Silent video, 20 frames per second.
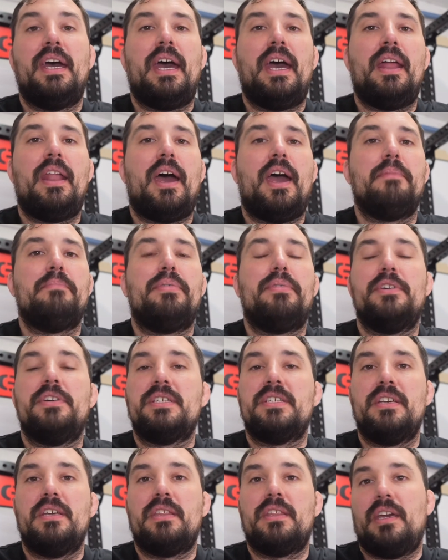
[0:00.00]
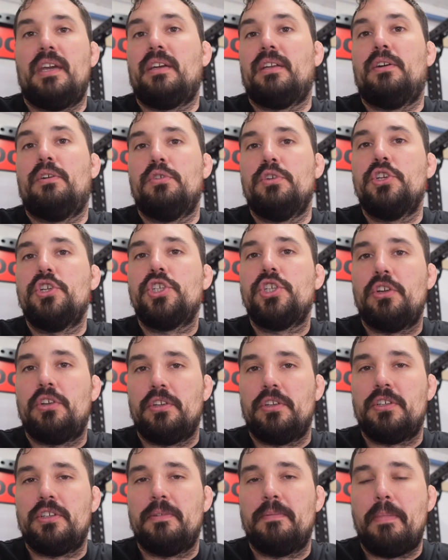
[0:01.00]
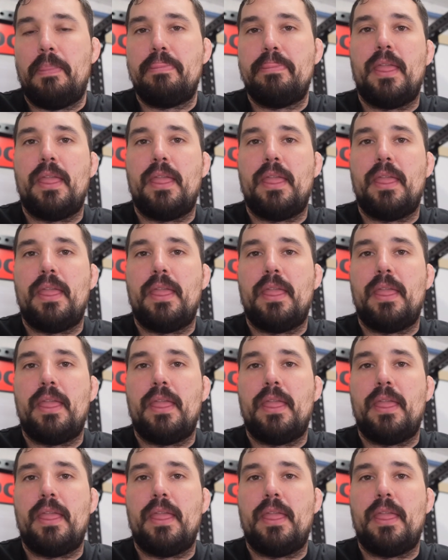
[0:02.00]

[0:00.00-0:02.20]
And I personally think, no, you shouldn't.